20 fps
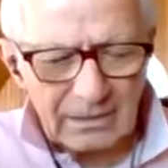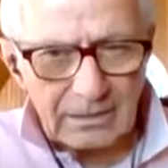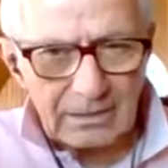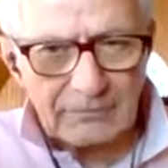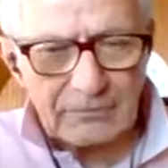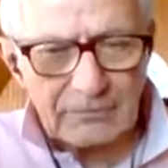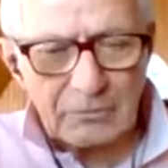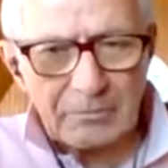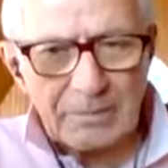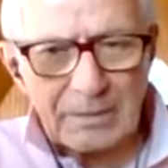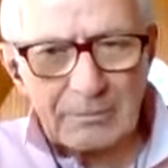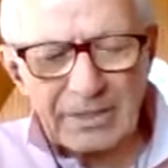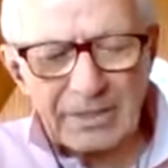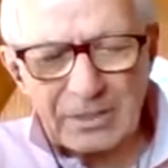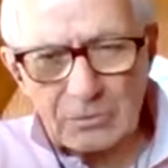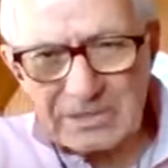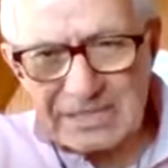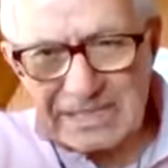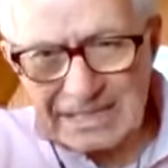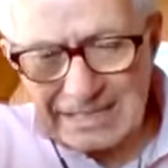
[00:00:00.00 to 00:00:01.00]
You have to remember, he
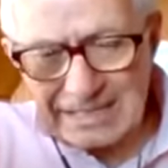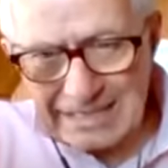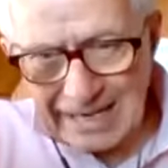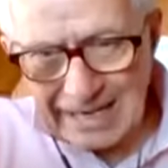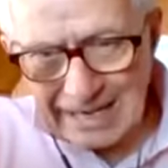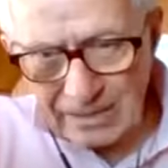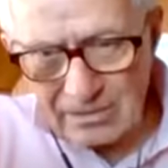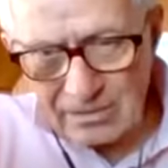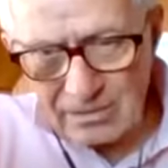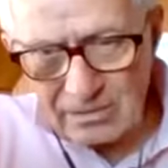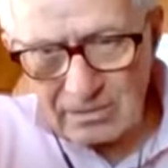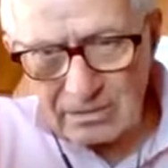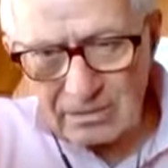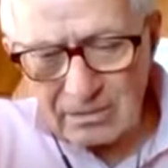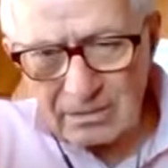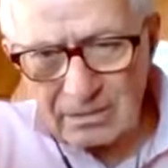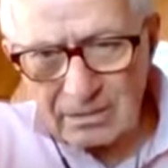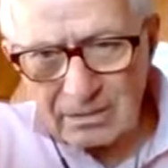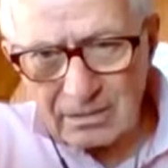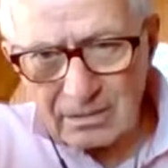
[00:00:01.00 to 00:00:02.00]
was at Next.
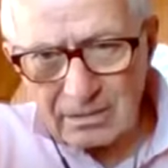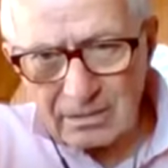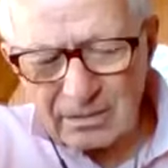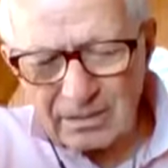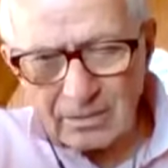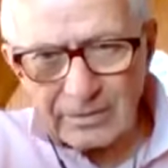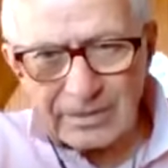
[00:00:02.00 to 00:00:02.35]
You